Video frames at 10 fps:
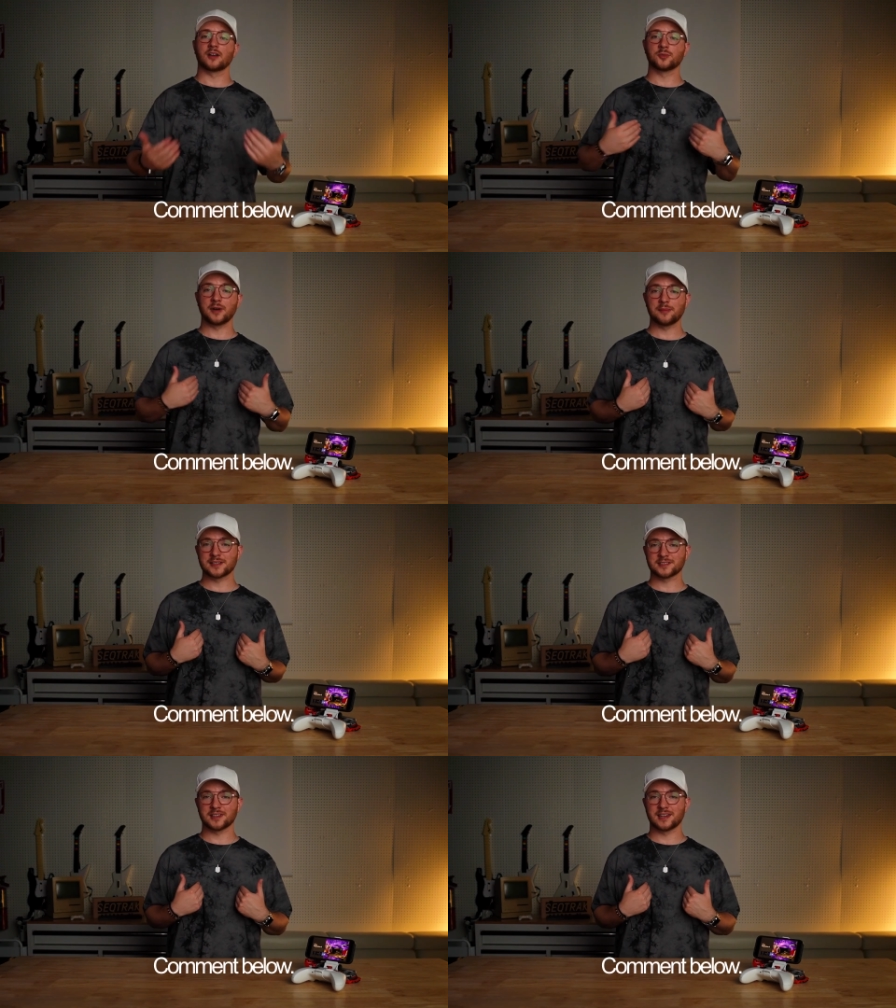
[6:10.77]
I'll do my
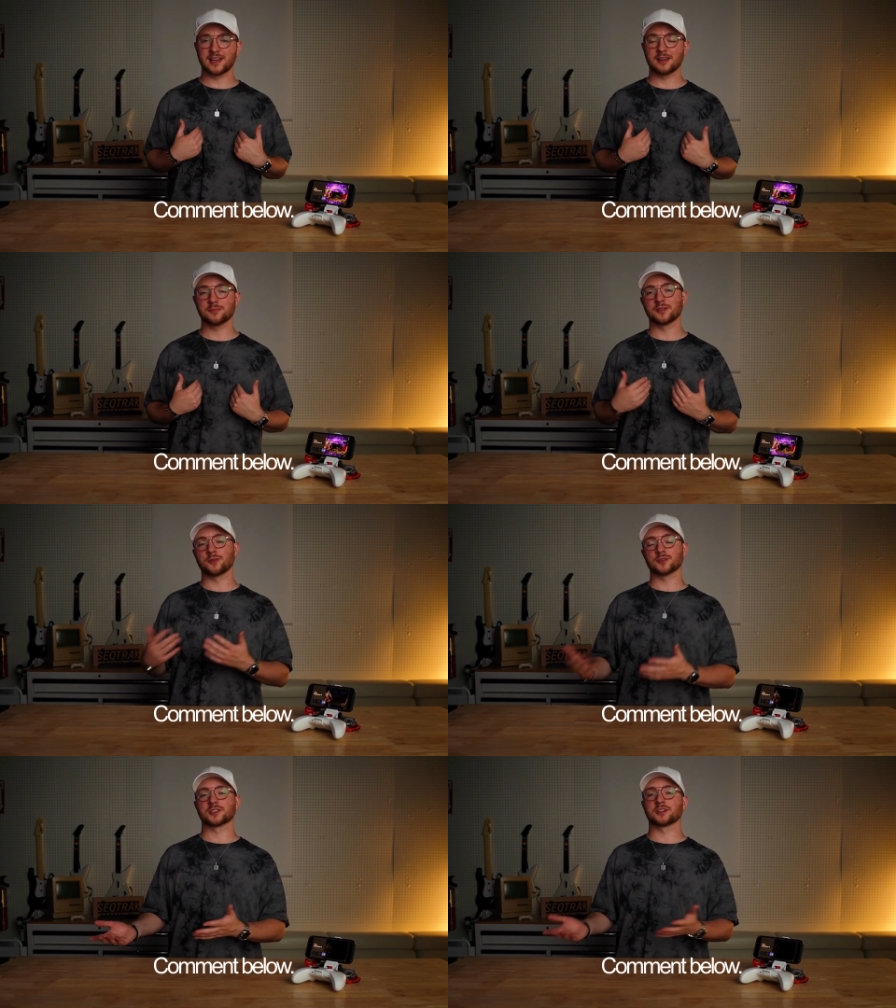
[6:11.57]
best to lend a hand, but of
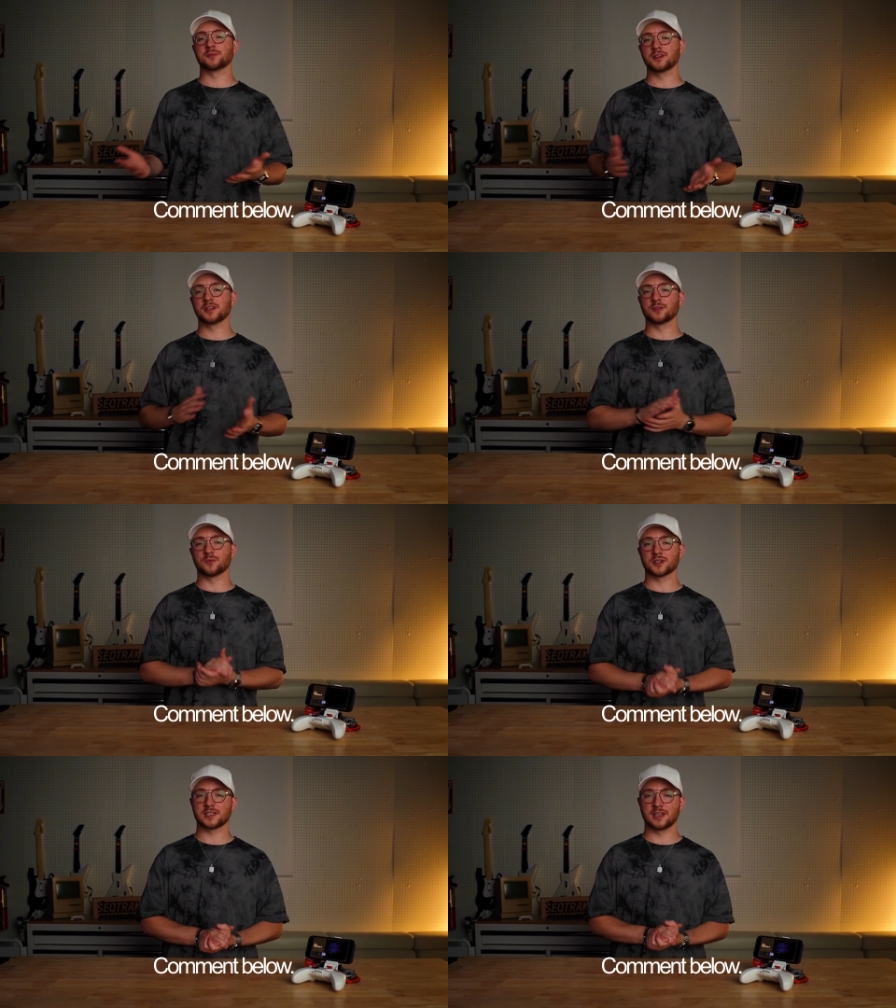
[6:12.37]
course the community can
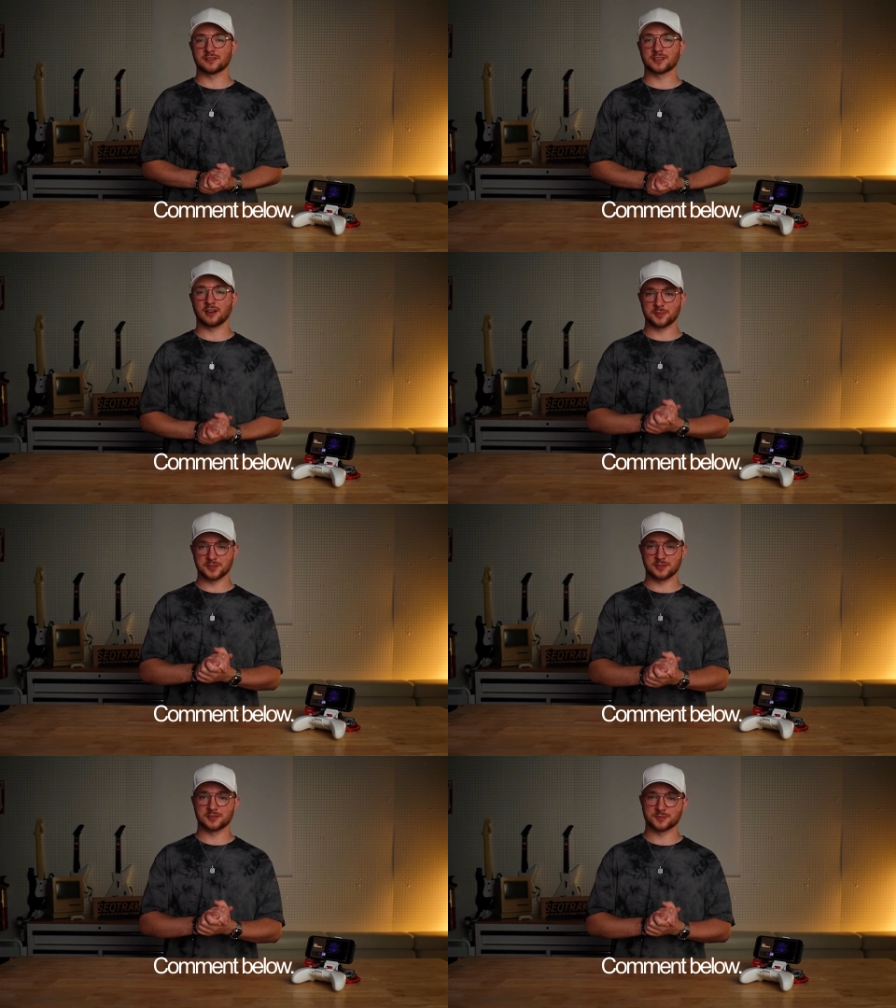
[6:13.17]
work together to help
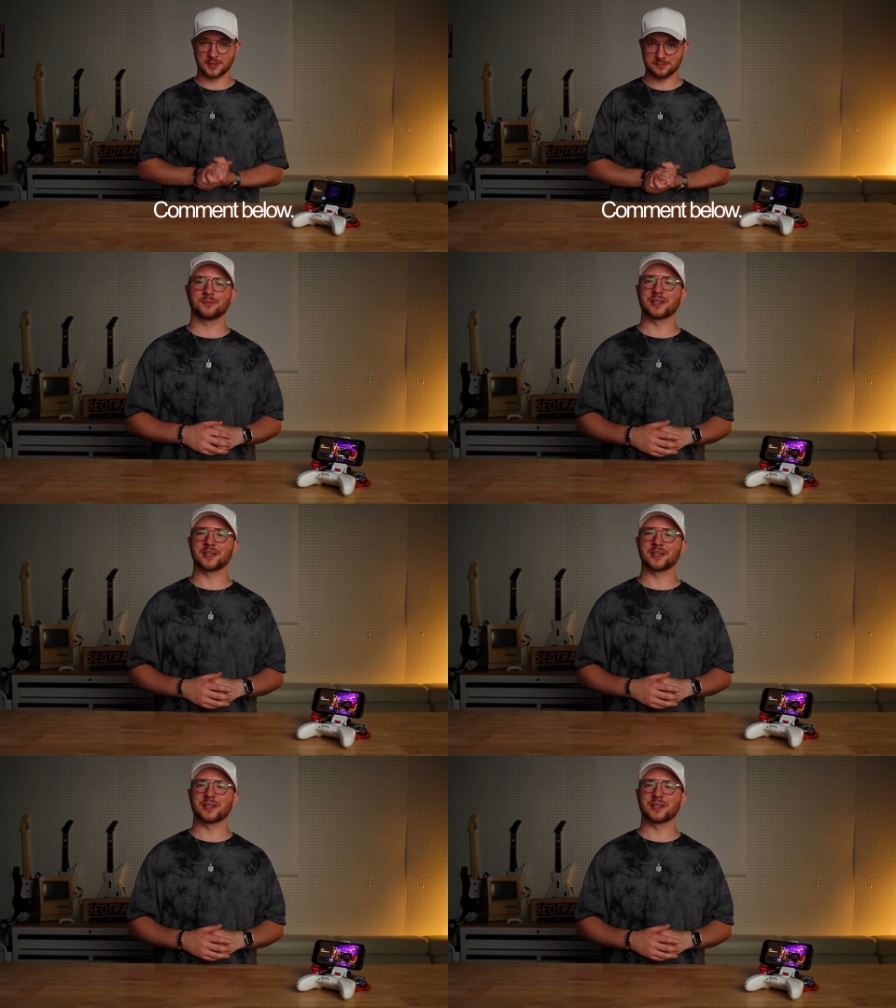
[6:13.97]
each other as well.